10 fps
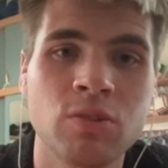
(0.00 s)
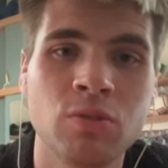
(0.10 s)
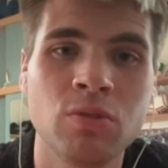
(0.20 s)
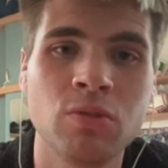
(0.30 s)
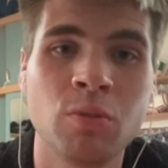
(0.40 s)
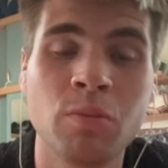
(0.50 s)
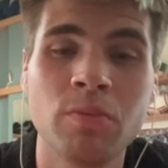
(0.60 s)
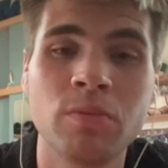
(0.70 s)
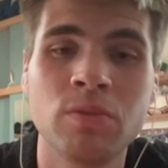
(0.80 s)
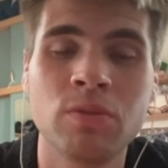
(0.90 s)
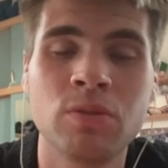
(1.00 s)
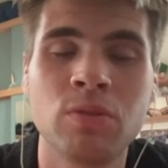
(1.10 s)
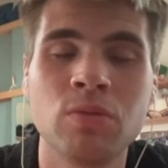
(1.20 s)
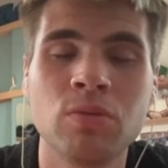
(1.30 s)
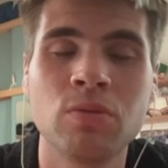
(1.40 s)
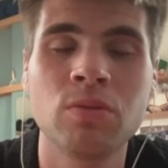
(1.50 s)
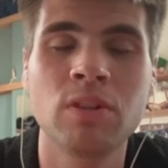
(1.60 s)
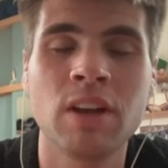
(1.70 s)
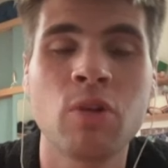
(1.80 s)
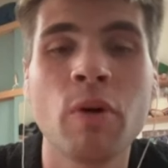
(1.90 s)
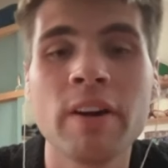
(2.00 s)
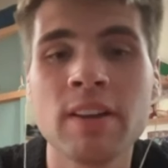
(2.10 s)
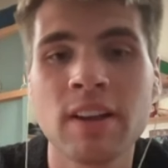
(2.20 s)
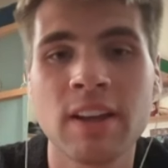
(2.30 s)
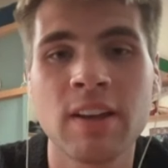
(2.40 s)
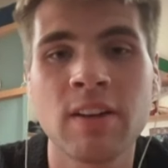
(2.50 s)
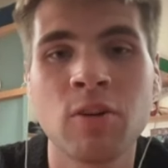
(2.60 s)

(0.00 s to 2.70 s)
to com to acquire a